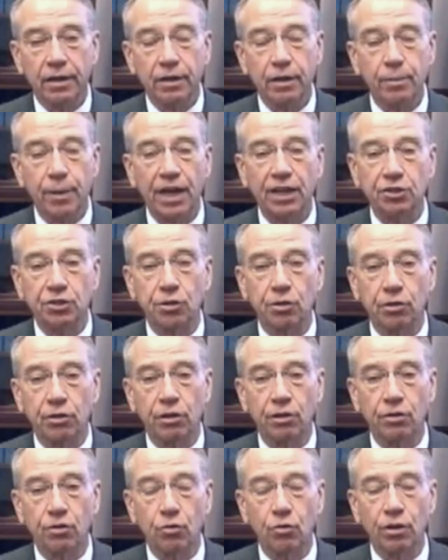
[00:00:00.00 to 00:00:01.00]
to make sure
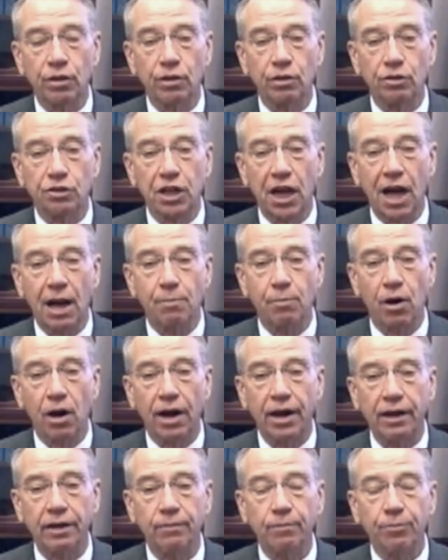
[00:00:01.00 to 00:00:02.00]
they're doing their job
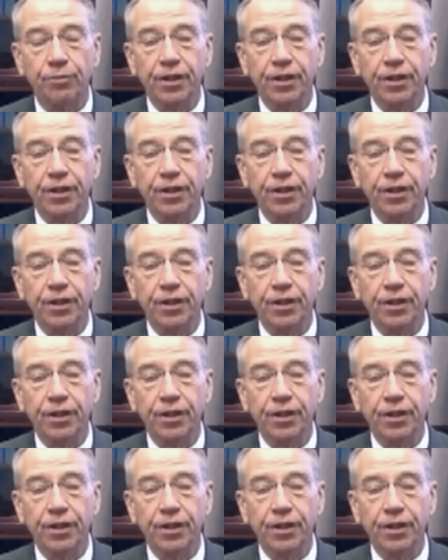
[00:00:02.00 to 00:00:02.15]
right.